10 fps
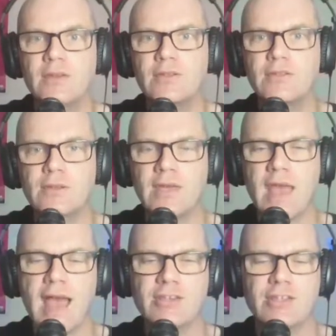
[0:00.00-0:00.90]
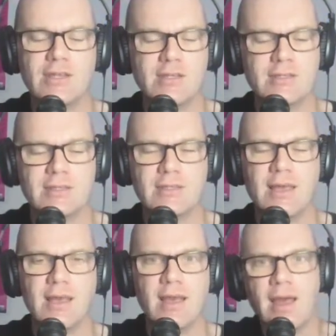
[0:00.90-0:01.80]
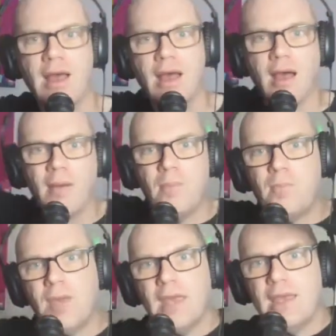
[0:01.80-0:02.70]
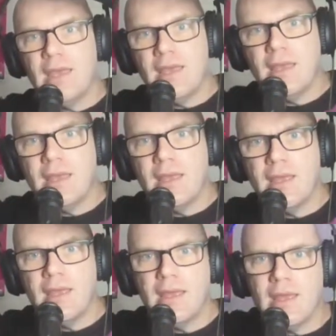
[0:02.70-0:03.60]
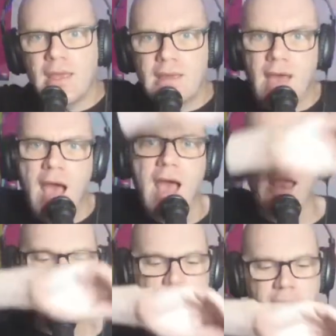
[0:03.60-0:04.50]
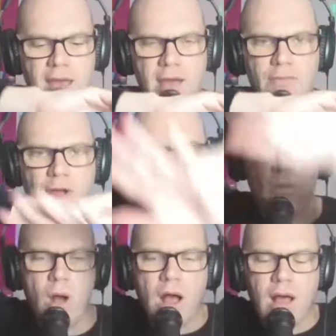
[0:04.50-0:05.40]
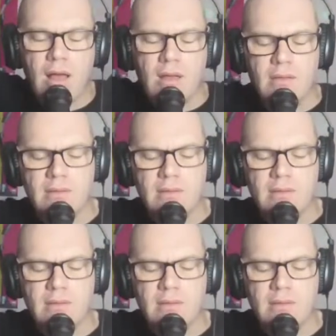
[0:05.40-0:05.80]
Do the actions. Be kind to everyone.